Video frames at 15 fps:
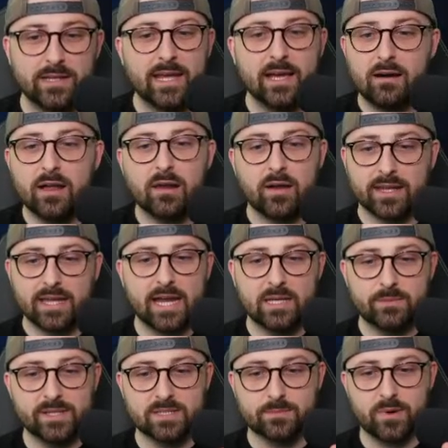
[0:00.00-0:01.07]
Yeah, I like
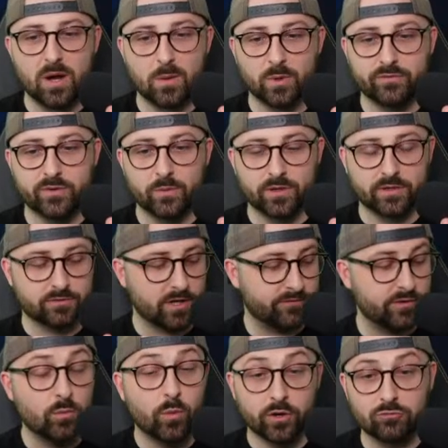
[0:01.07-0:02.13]
KDB to Palmer if you
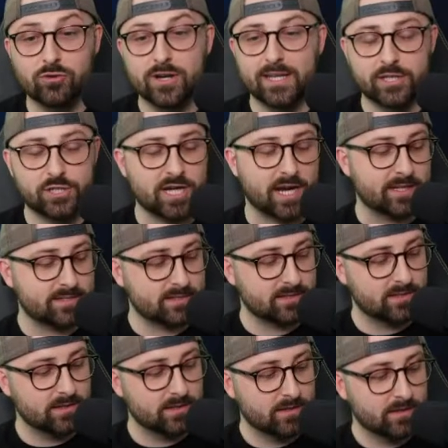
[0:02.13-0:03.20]
want to really
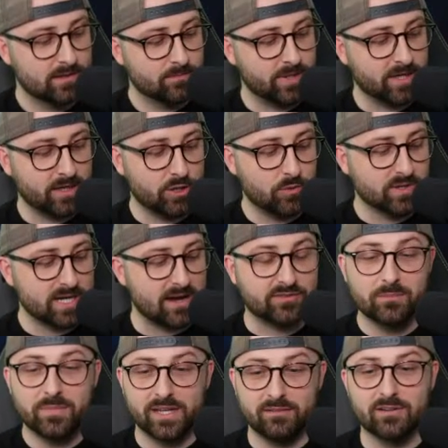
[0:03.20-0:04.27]
chase. But you would
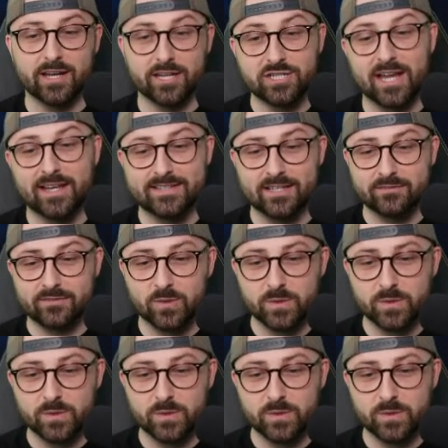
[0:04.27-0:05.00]
have to be really chasing,